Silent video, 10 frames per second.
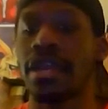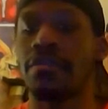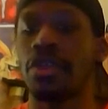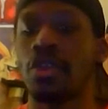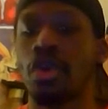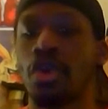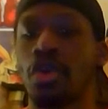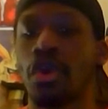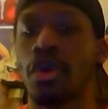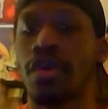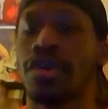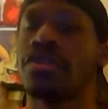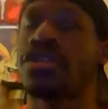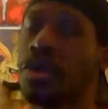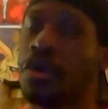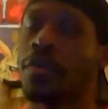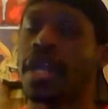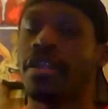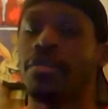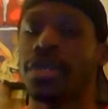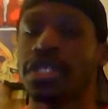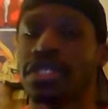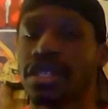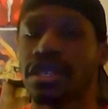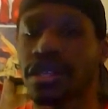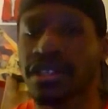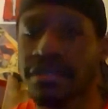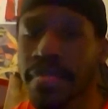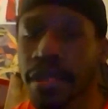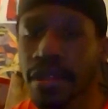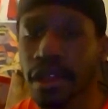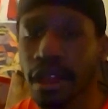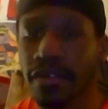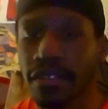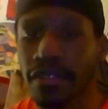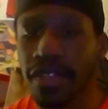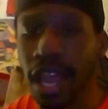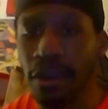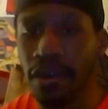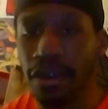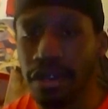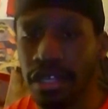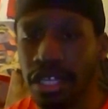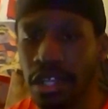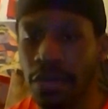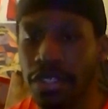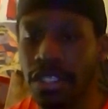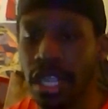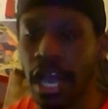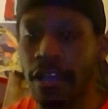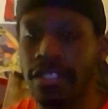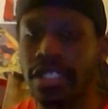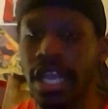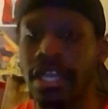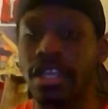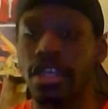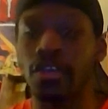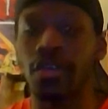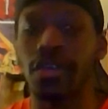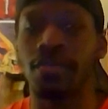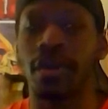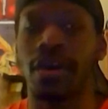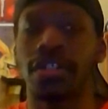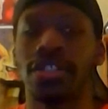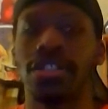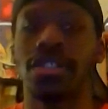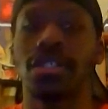named Hyogoro, an old man in the prison, of the flower. He was an outstanding Yakuza boss.